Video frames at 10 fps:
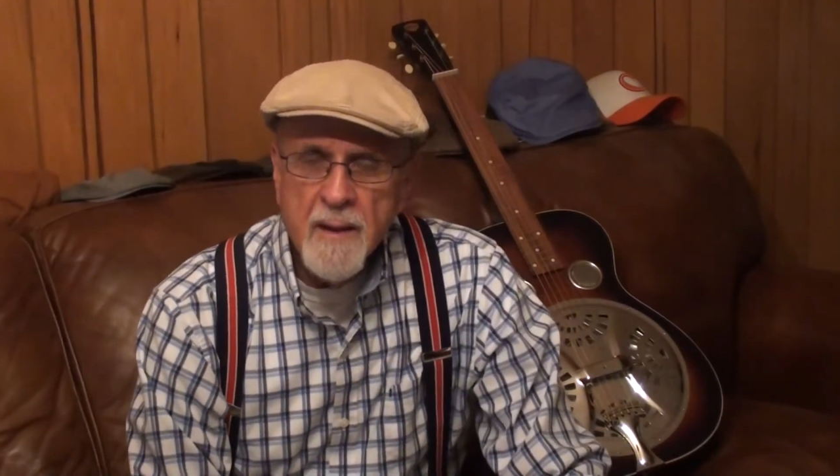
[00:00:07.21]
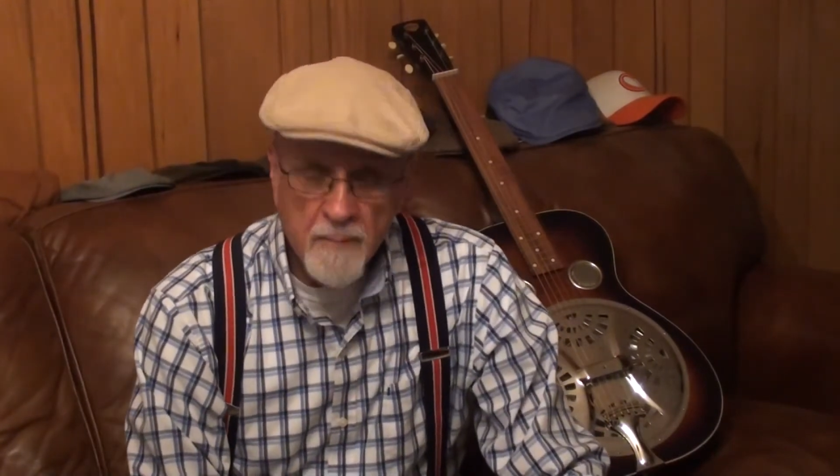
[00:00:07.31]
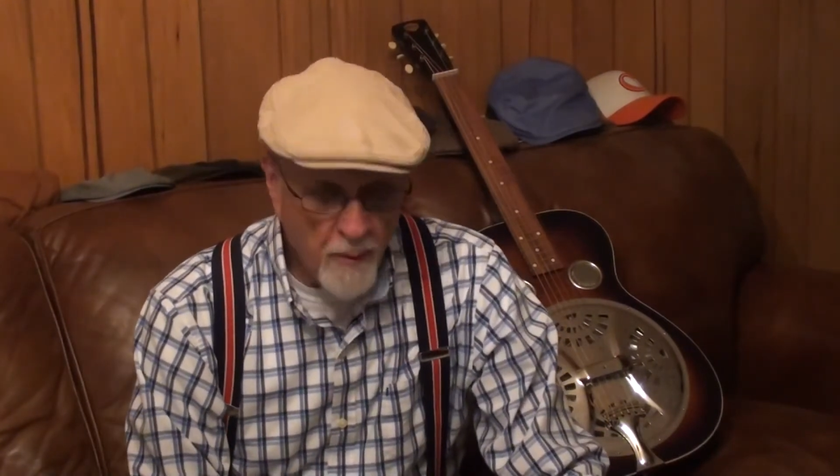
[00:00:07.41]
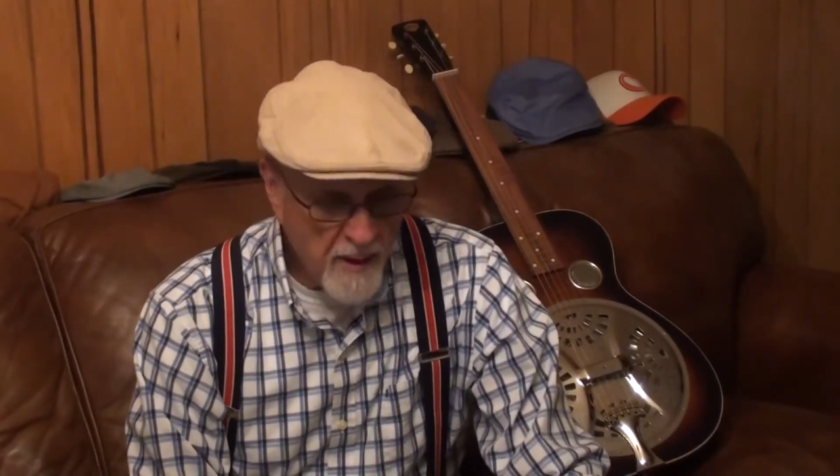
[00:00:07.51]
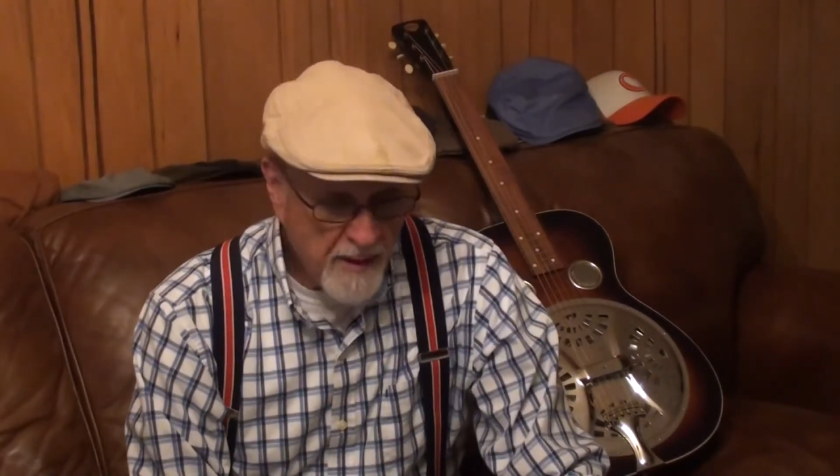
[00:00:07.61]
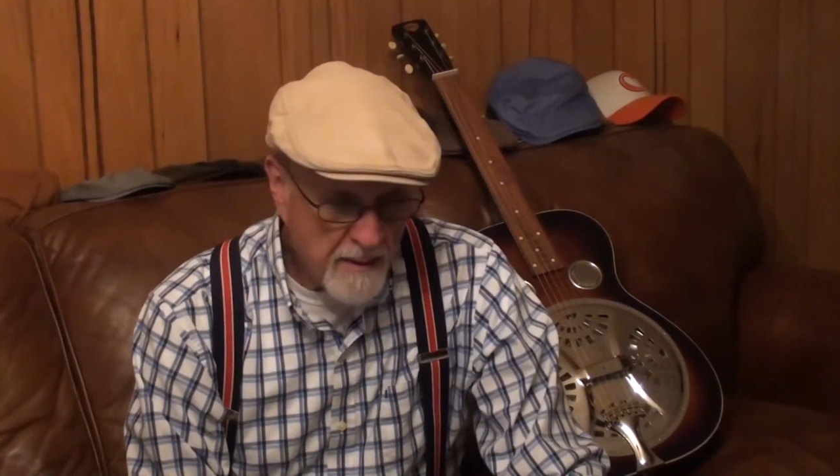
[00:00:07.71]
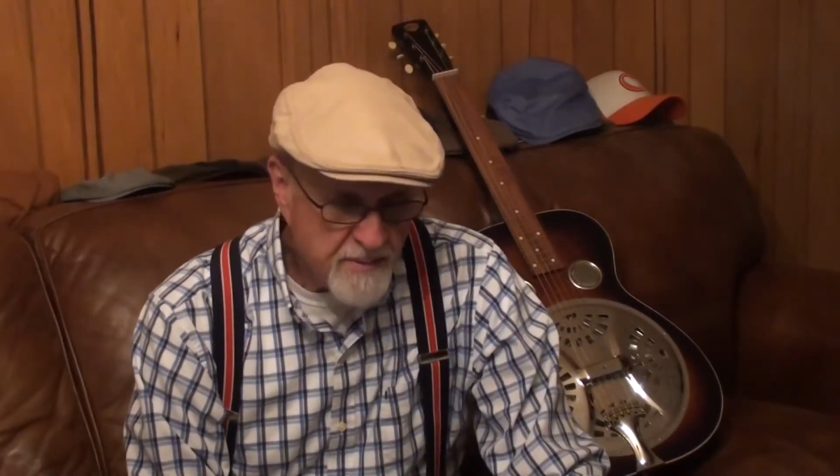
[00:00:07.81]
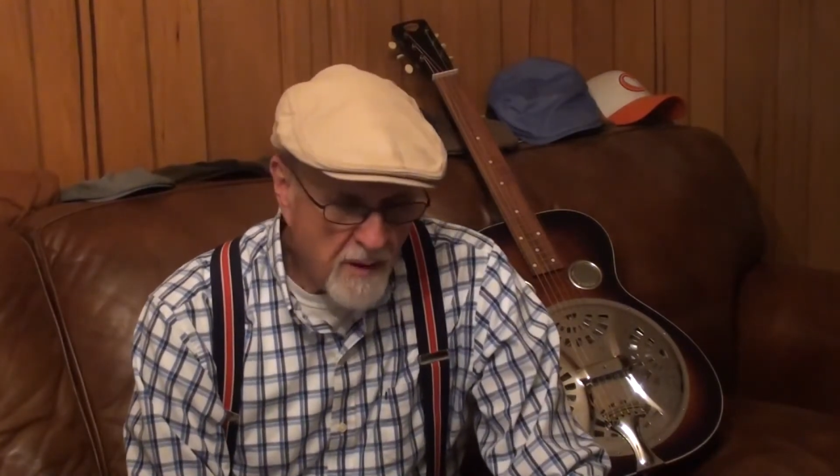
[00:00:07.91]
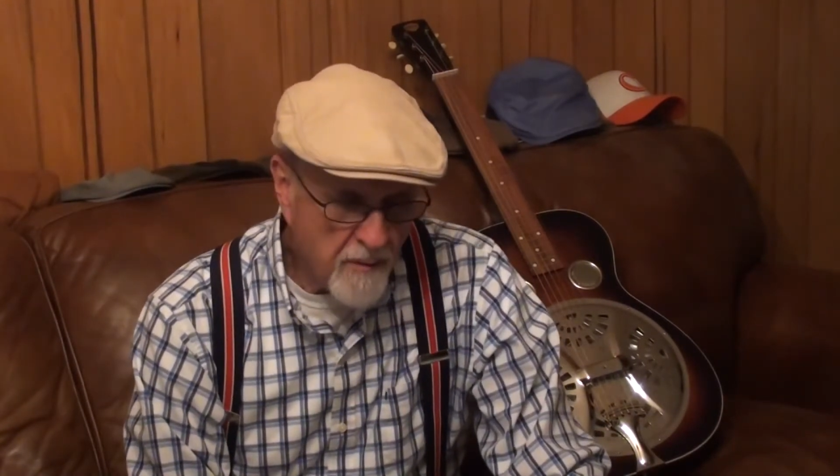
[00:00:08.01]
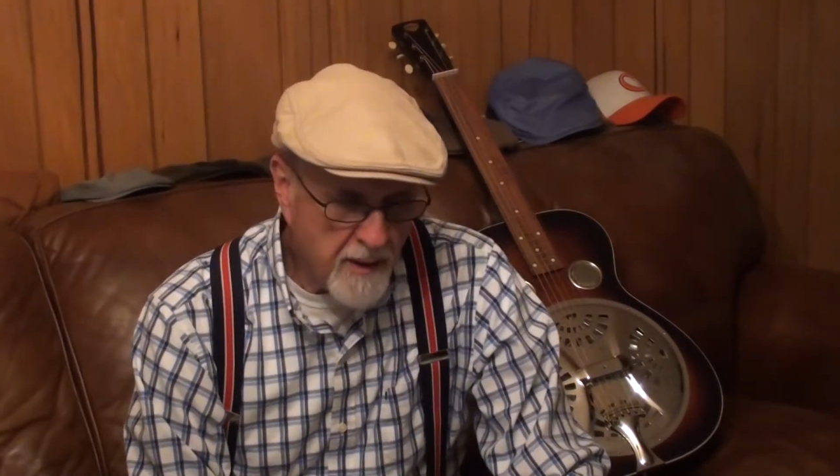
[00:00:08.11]
But right now I'm
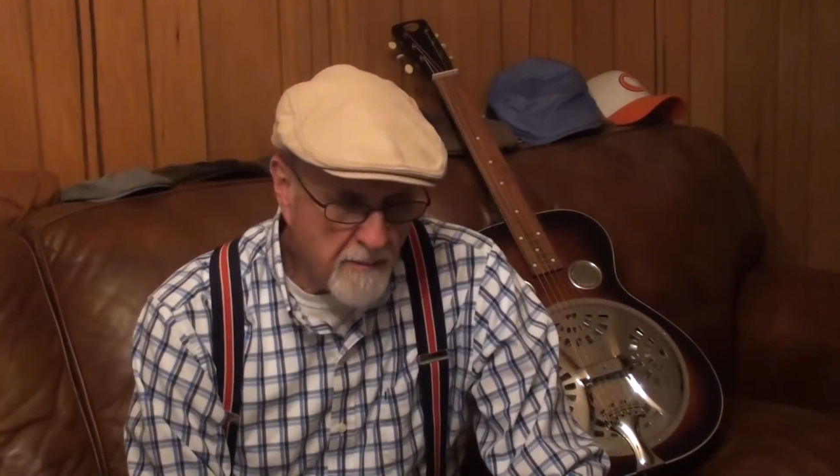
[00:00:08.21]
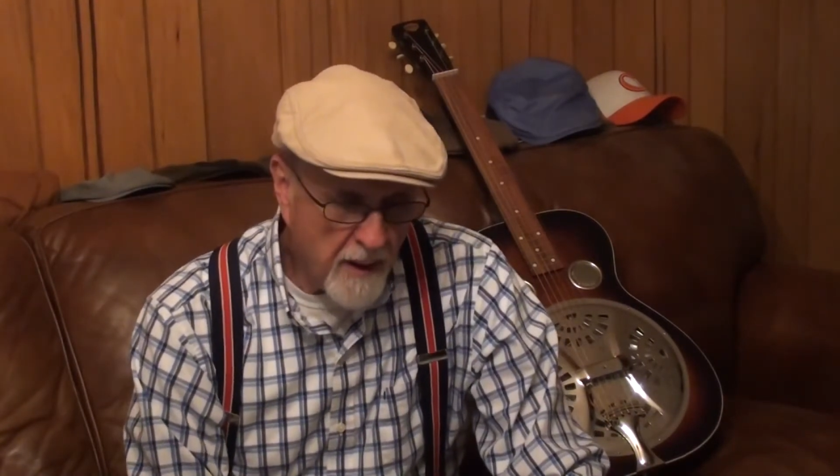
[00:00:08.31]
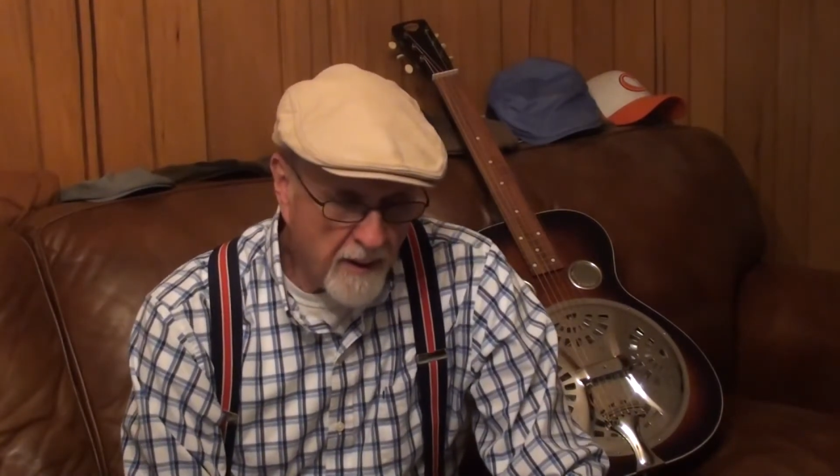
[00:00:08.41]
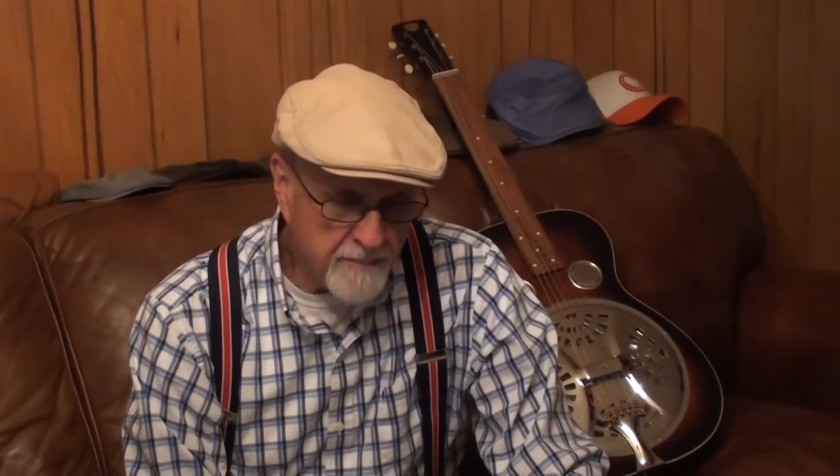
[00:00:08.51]
talking about